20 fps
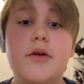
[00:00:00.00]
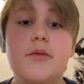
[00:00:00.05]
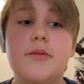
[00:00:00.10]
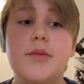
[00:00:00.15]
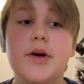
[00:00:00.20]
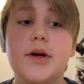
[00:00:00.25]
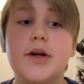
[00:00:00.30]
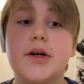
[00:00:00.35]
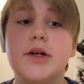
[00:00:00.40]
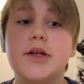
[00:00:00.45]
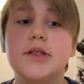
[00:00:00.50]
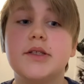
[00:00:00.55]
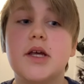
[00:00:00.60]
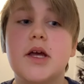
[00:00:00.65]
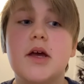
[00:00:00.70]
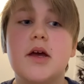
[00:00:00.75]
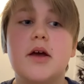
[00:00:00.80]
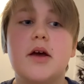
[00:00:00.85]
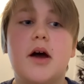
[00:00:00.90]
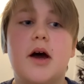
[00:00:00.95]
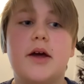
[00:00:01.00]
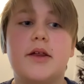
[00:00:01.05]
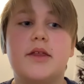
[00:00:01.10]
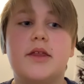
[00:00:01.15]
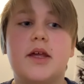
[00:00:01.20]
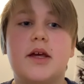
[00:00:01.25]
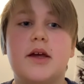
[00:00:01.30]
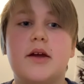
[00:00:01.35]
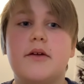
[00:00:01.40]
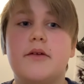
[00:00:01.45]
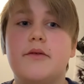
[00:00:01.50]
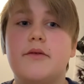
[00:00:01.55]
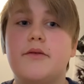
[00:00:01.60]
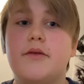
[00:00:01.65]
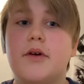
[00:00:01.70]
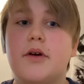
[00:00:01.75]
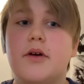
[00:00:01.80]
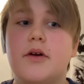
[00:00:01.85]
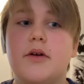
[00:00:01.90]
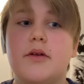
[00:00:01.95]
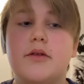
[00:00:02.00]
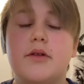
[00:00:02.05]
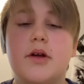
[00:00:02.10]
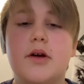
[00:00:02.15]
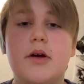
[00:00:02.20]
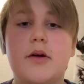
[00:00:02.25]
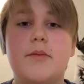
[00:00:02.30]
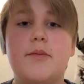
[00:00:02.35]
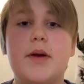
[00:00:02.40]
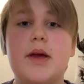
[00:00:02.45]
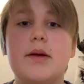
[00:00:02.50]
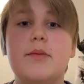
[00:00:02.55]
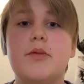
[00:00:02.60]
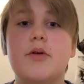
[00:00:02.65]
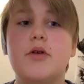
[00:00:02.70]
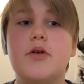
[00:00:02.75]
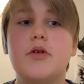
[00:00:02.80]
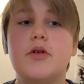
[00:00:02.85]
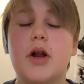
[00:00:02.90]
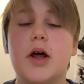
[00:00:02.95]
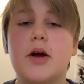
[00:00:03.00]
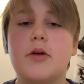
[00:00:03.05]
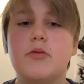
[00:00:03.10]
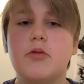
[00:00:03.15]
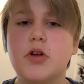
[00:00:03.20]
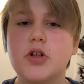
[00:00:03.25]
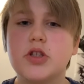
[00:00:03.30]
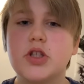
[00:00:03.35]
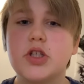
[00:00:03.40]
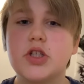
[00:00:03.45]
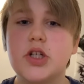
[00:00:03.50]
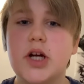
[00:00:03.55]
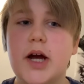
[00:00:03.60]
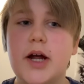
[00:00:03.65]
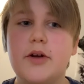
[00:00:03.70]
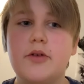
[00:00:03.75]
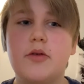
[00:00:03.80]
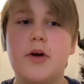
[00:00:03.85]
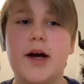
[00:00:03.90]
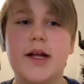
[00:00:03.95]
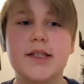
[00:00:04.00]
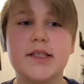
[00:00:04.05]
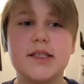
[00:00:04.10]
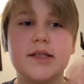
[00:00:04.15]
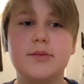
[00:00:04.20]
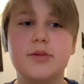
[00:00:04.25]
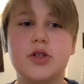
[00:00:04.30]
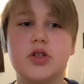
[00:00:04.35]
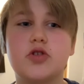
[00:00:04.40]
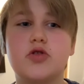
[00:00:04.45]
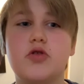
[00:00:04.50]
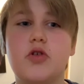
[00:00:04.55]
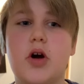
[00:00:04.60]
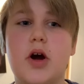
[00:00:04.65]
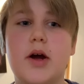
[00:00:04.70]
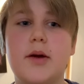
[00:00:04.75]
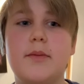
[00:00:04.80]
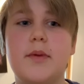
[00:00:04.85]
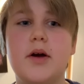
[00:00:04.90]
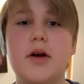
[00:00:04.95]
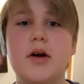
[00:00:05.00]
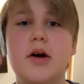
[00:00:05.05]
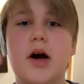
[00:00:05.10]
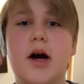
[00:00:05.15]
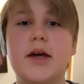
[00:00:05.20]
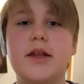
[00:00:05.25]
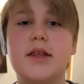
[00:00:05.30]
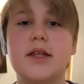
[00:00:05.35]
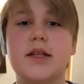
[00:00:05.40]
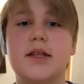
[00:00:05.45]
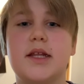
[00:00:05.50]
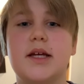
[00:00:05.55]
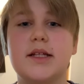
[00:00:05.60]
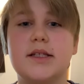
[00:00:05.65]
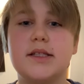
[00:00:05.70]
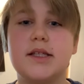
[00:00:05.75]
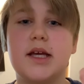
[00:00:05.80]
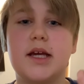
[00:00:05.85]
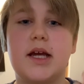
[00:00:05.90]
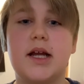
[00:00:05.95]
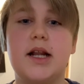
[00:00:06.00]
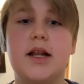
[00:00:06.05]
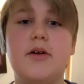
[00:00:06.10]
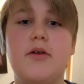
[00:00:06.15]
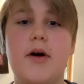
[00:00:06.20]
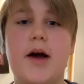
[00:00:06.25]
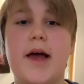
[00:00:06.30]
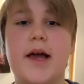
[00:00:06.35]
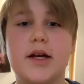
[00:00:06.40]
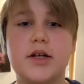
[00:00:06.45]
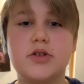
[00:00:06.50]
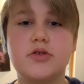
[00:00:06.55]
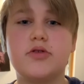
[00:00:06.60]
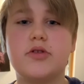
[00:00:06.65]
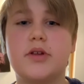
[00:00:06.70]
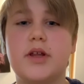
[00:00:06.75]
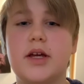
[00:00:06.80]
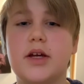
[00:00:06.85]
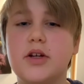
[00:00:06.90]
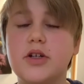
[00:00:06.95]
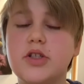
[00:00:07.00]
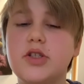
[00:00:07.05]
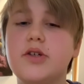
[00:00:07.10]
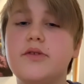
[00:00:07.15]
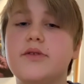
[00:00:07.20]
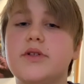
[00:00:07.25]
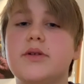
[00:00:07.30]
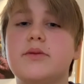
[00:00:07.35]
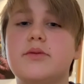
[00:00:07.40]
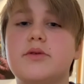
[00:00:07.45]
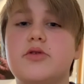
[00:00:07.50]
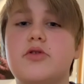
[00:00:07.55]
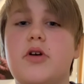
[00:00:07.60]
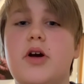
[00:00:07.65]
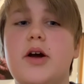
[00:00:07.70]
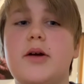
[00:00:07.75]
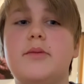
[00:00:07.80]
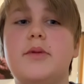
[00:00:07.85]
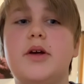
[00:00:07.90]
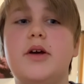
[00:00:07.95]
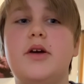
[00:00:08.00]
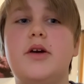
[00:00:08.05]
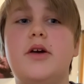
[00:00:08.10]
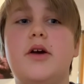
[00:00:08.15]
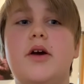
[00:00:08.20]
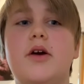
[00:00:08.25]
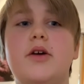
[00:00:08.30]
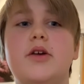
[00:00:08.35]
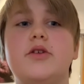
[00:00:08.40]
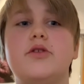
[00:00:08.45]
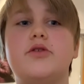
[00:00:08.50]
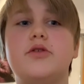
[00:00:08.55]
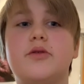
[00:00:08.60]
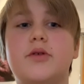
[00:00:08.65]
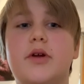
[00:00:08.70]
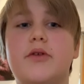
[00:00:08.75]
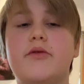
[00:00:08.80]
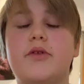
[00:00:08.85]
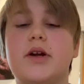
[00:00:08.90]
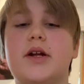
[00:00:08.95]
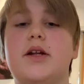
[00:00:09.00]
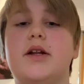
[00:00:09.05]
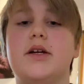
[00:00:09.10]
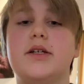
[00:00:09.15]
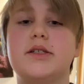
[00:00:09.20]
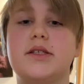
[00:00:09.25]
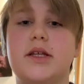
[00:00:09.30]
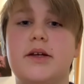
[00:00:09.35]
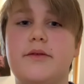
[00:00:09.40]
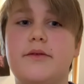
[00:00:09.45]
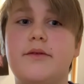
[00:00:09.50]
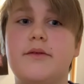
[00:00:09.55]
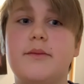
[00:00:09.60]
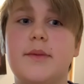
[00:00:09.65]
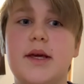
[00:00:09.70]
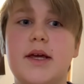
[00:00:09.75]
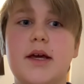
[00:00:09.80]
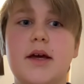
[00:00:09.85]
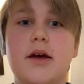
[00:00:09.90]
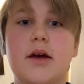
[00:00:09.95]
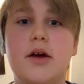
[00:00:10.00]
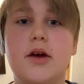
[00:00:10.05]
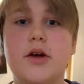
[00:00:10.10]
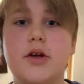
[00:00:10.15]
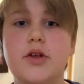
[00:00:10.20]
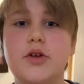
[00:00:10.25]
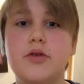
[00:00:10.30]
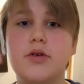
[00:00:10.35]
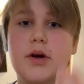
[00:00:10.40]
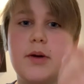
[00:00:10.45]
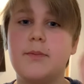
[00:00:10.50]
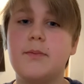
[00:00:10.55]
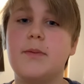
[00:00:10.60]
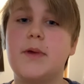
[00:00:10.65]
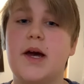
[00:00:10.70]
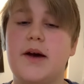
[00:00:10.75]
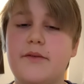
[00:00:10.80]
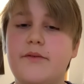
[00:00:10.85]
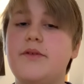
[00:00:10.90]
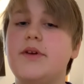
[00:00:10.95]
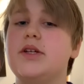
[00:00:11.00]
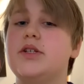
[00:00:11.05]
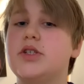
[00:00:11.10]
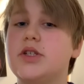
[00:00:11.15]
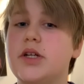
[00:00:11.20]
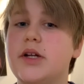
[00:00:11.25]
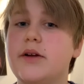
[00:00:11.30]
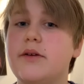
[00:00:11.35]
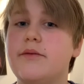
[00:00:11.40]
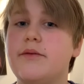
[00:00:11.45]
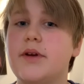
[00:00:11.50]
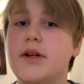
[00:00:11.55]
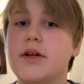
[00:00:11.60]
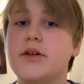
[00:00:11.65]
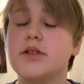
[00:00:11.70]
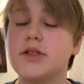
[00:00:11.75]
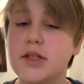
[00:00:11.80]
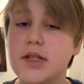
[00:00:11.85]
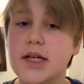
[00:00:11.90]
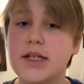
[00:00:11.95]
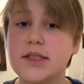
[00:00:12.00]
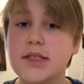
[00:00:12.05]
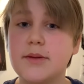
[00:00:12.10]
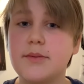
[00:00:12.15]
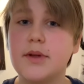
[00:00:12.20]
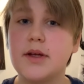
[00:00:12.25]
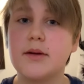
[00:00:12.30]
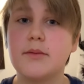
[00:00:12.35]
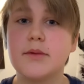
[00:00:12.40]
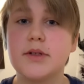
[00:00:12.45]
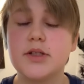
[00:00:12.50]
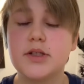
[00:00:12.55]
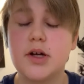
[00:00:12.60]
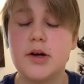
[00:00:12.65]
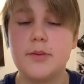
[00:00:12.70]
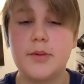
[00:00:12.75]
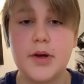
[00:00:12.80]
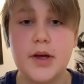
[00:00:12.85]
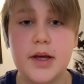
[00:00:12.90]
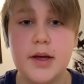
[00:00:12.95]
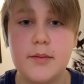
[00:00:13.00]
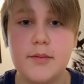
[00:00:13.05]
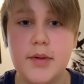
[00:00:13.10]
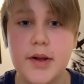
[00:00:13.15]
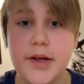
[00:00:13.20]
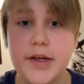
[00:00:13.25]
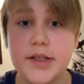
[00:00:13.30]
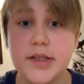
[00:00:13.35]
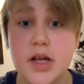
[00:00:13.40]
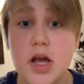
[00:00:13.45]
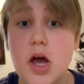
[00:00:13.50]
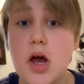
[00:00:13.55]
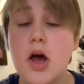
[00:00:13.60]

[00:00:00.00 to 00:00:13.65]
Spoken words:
Because I think for the people who like watch the channel and subscribe, I think that's like a little extra thing, because you've subscribed, you're doing a really nice thing for me, you can get featured in the video. So that's something I'm going to start putting in place.